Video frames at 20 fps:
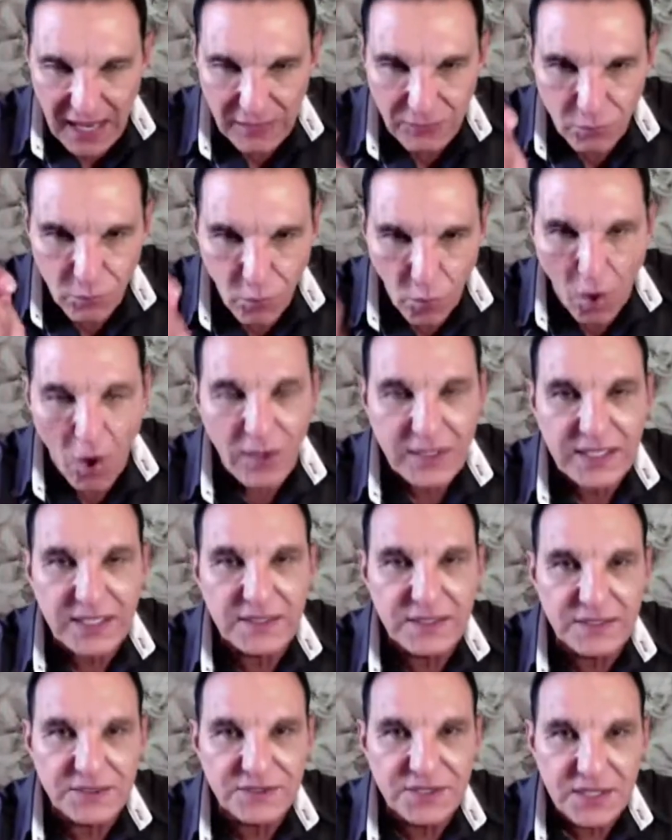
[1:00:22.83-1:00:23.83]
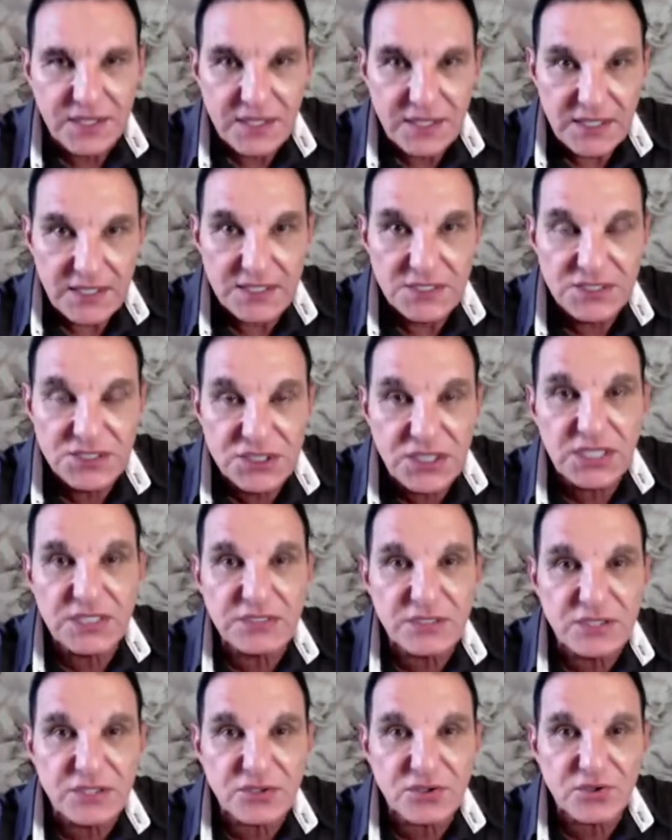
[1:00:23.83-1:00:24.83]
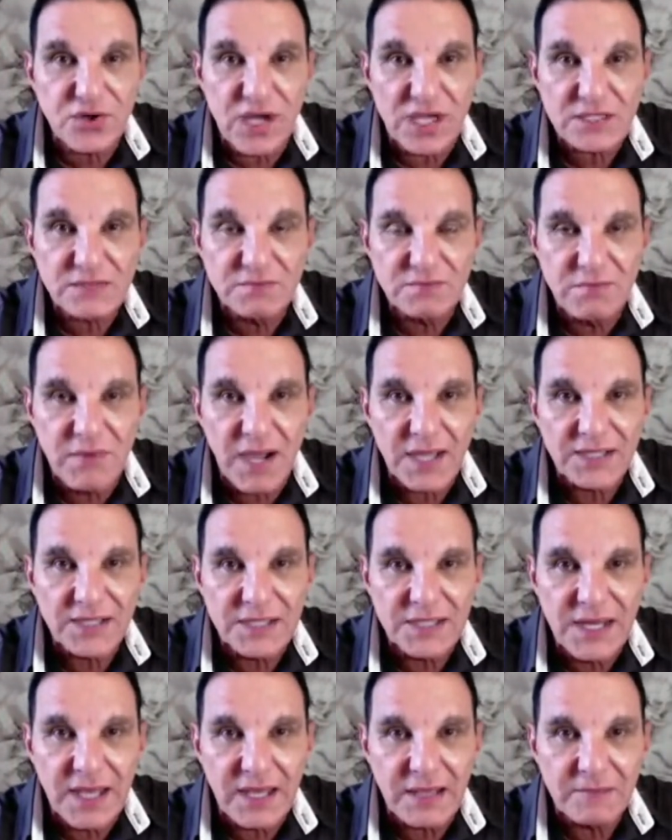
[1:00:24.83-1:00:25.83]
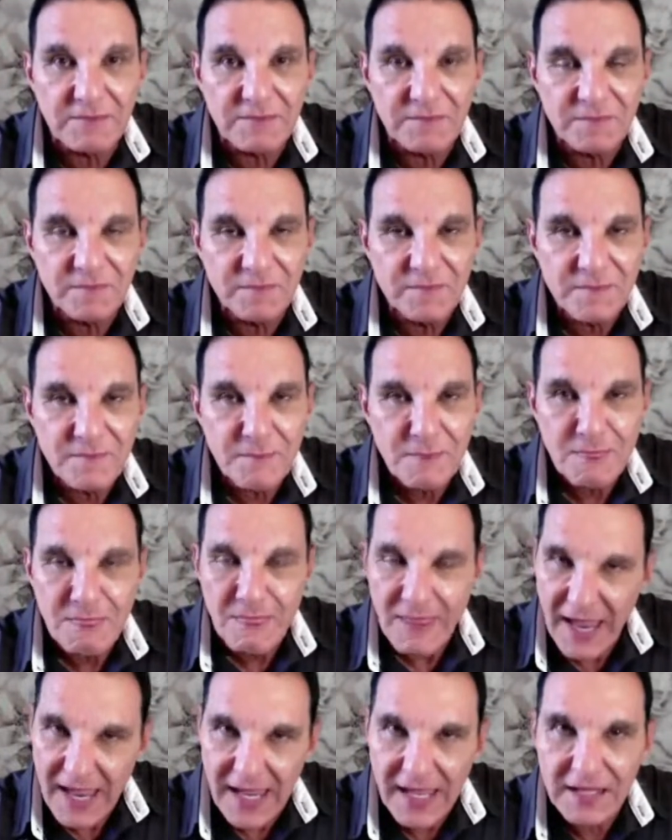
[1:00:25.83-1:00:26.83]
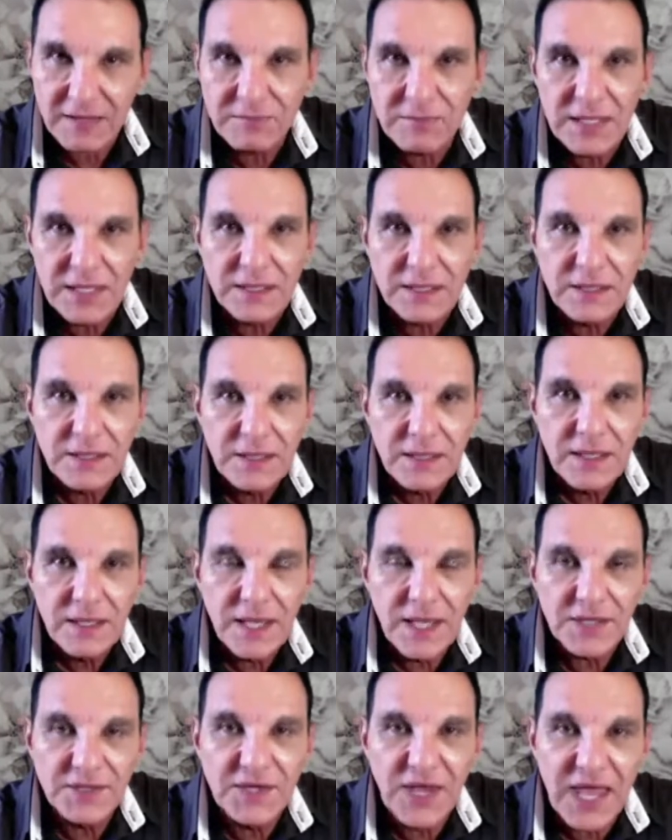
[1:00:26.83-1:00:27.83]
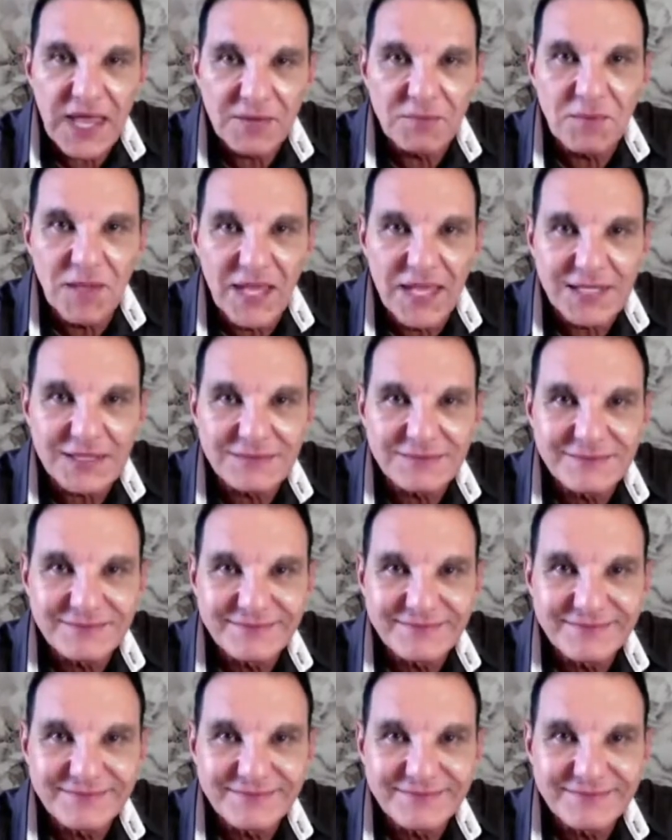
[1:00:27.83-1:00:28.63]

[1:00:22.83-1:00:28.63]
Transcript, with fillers: and walk in it in Jesus Christ's mighty name. Amen and amen.